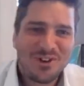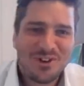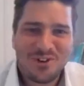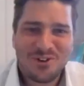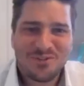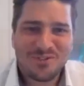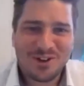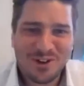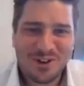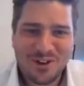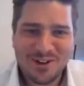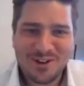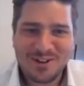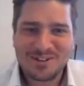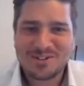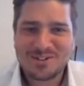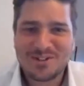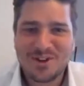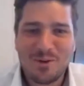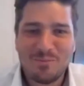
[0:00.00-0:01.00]
of
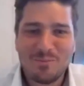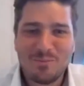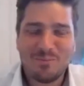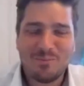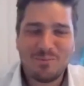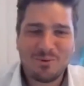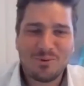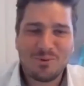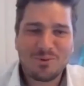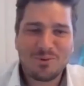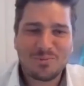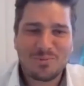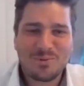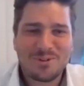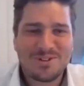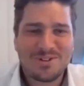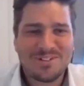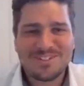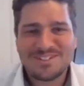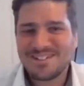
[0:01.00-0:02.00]
clients come on board,
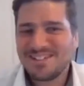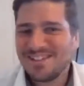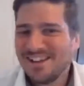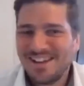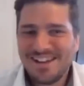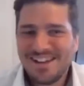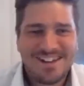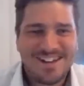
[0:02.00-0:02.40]
because,